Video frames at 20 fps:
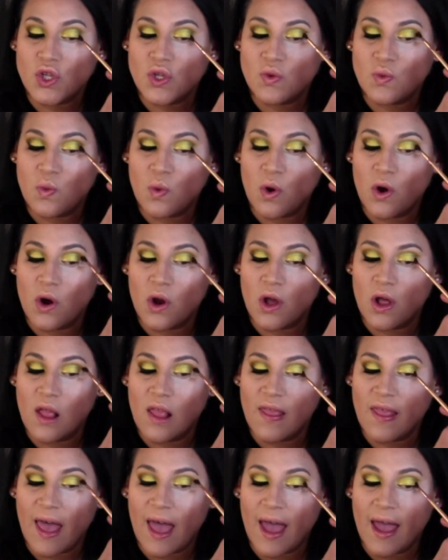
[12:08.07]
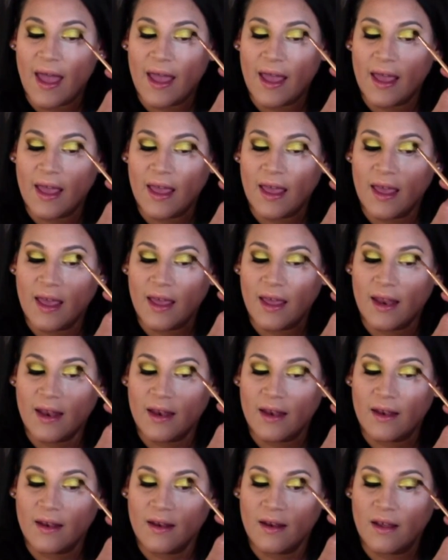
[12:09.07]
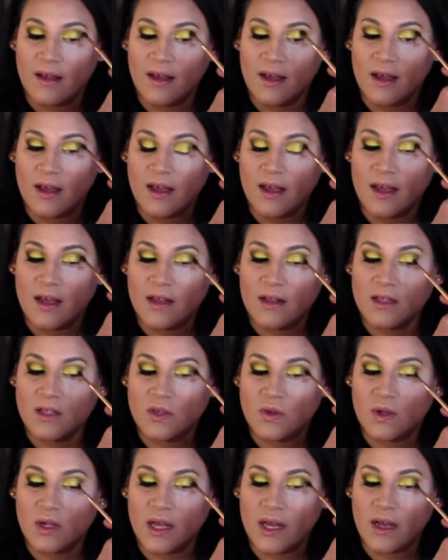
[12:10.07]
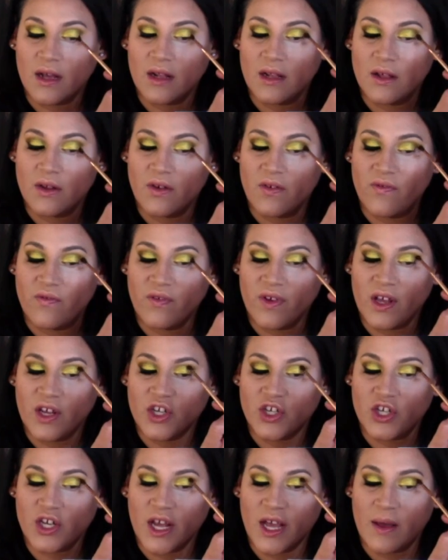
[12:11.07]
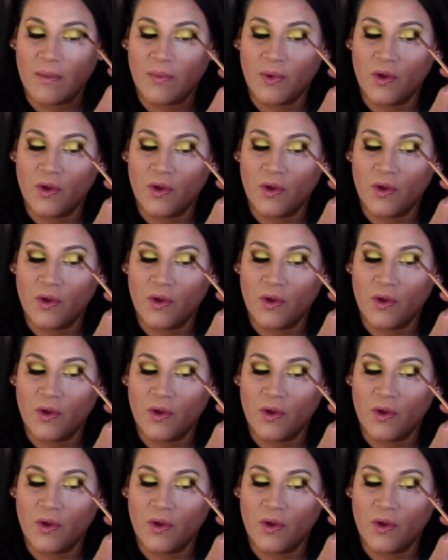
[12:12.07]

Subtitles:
swirl that into like a little V shape.